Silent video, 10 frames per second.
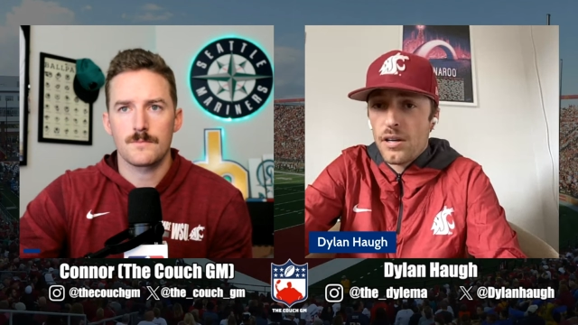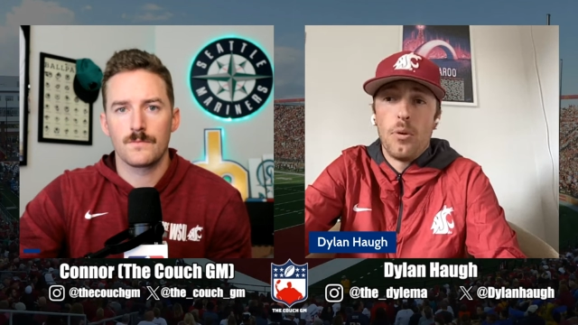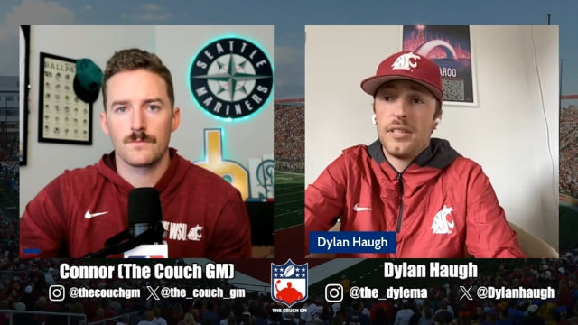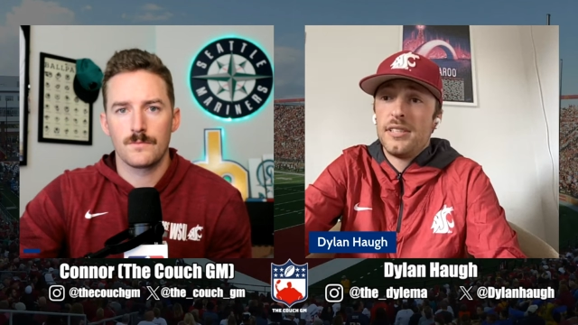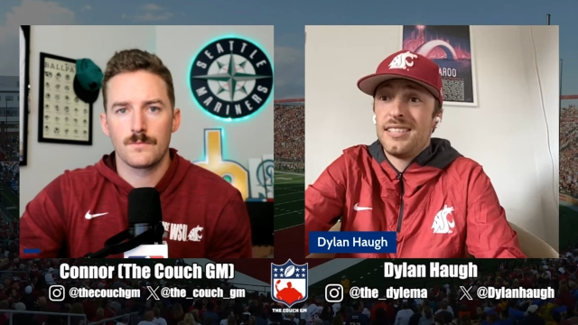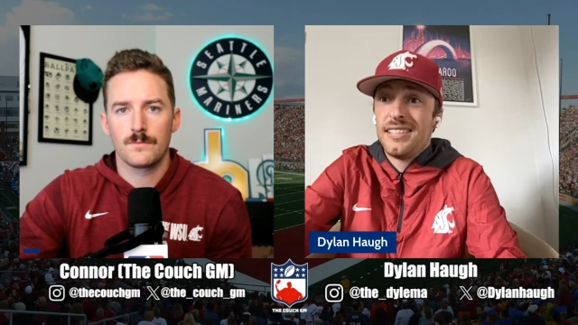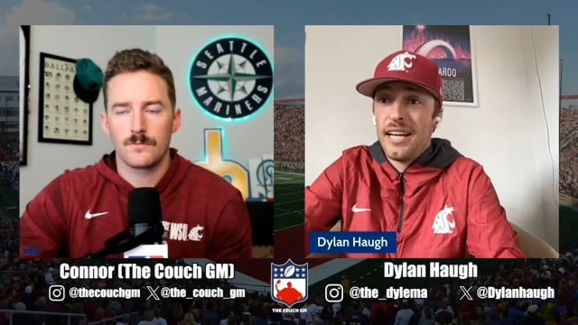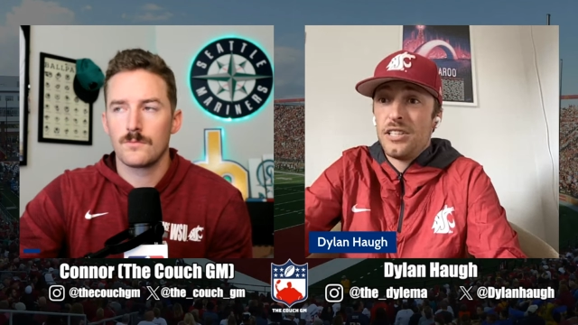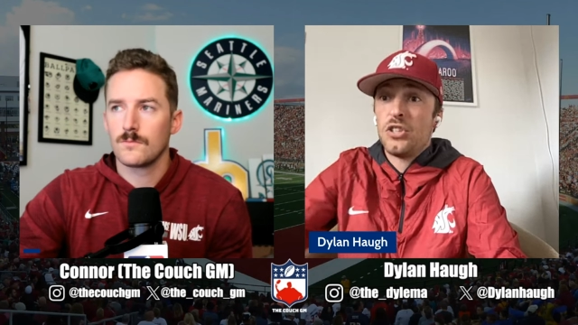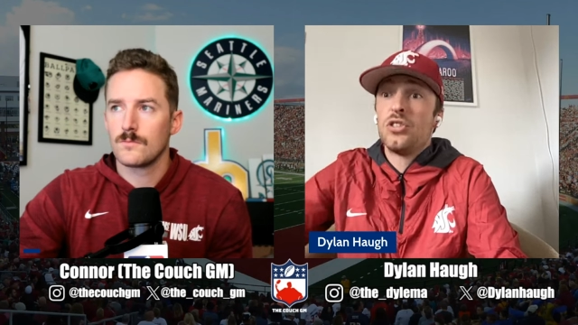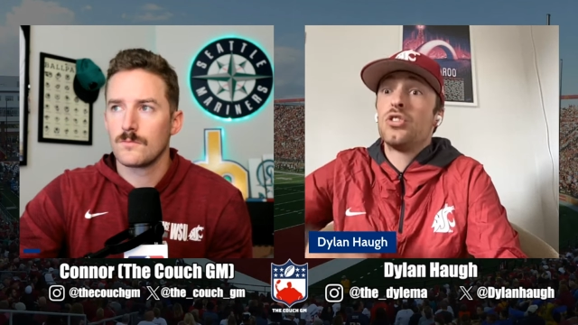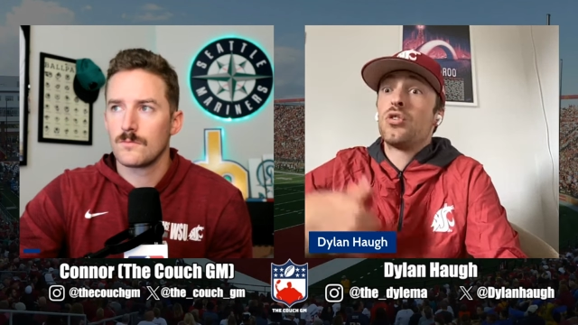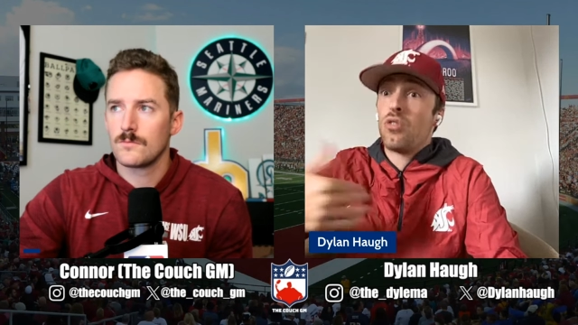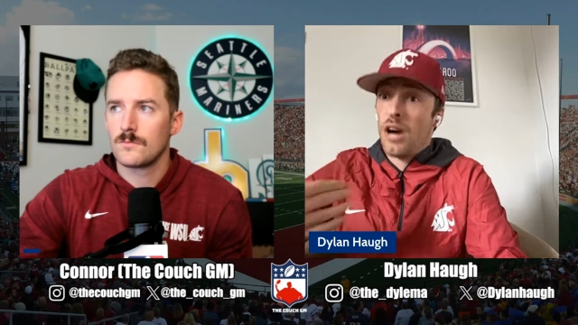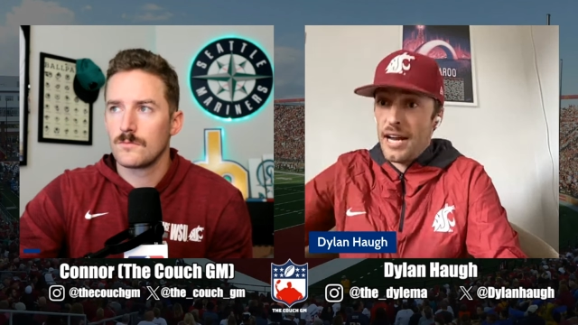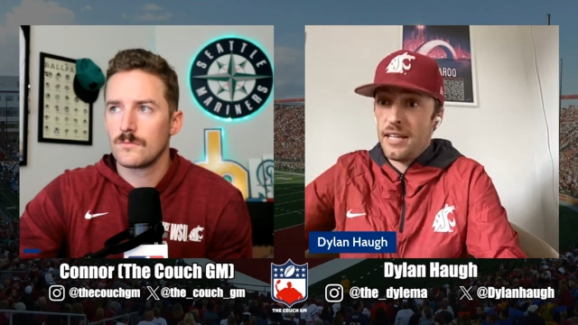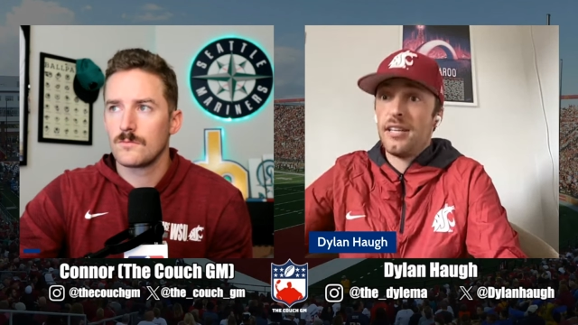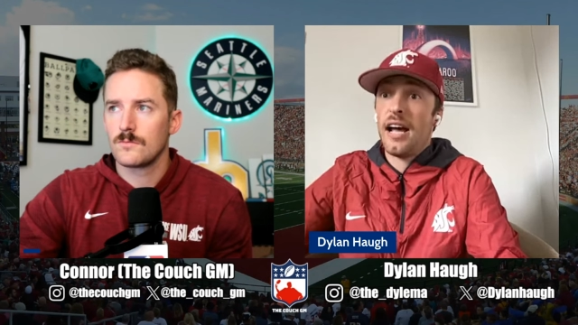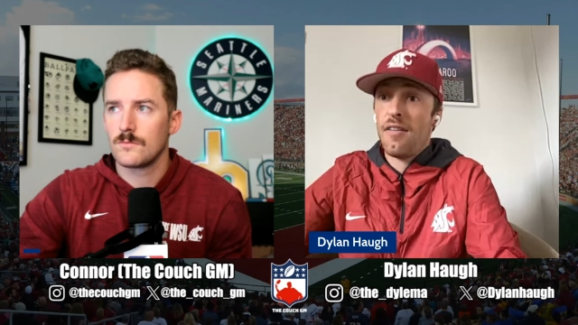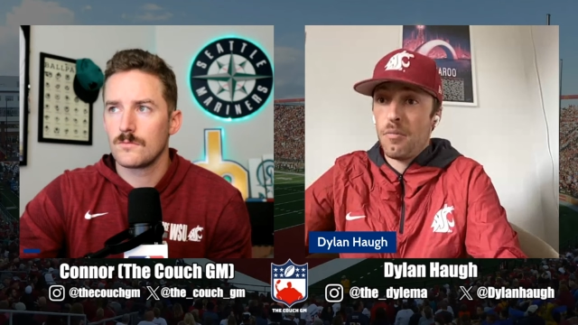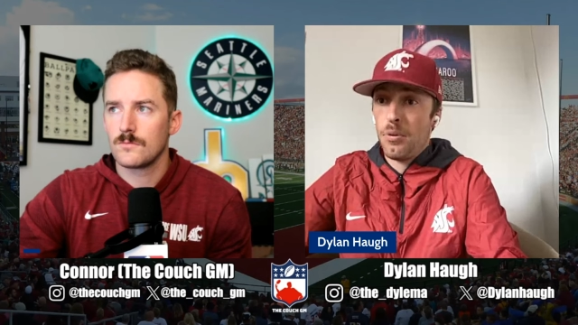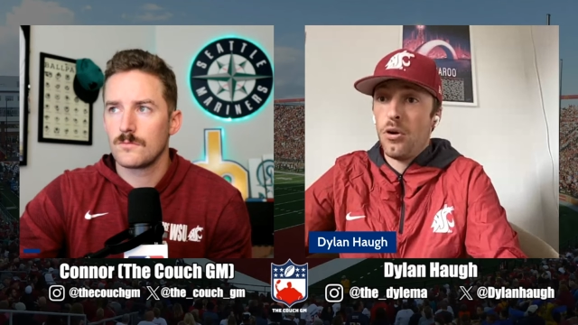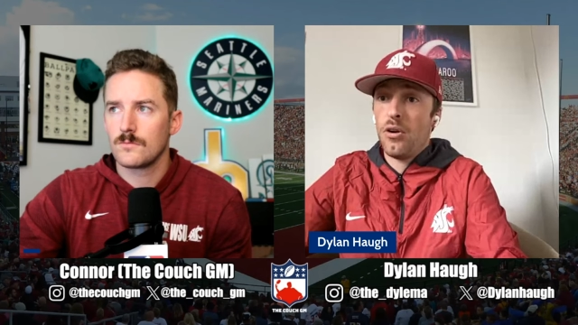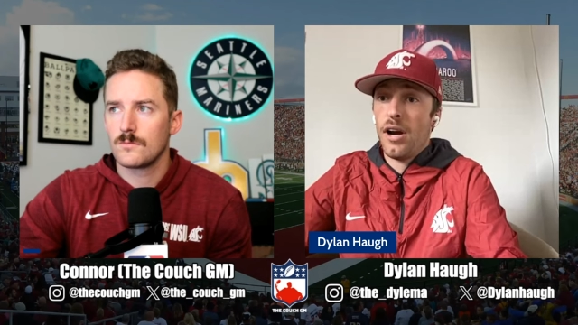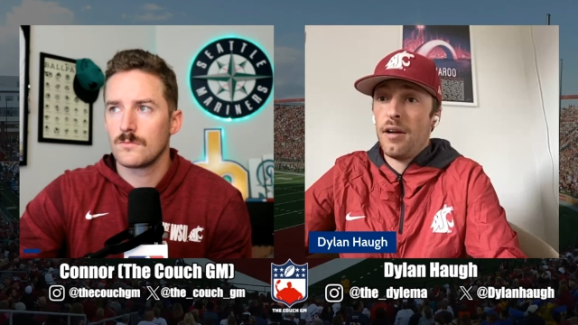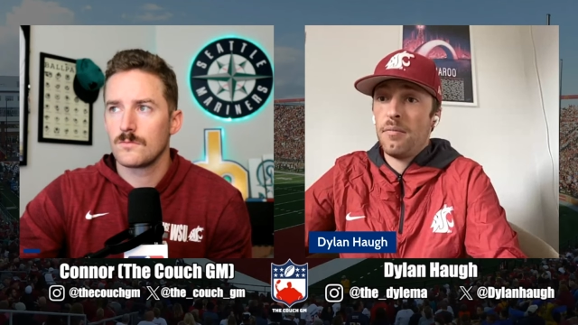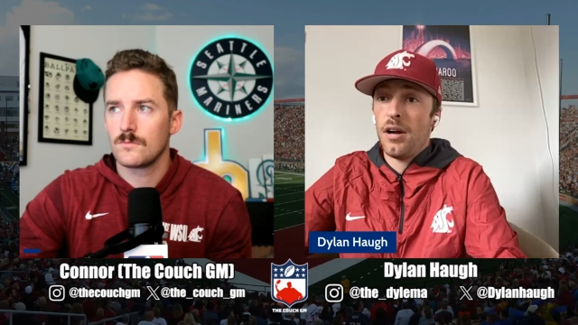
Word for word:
Speaker 1: Boise State tried to have a program.